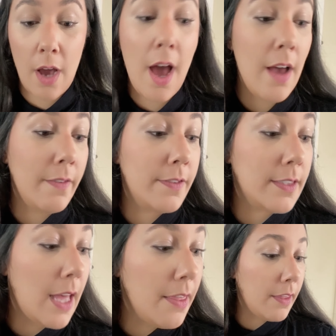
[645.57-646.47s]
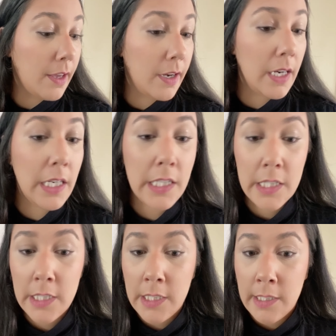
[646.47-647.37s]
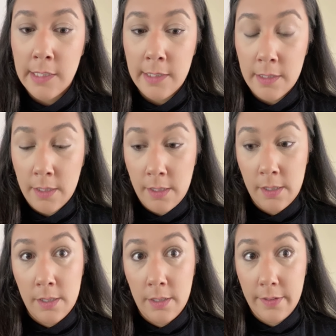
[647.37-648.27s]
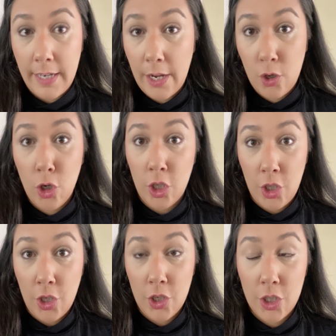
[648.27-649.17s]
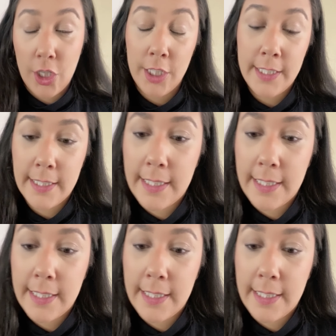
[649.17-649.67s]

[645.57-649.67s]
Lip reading: have something that I could use.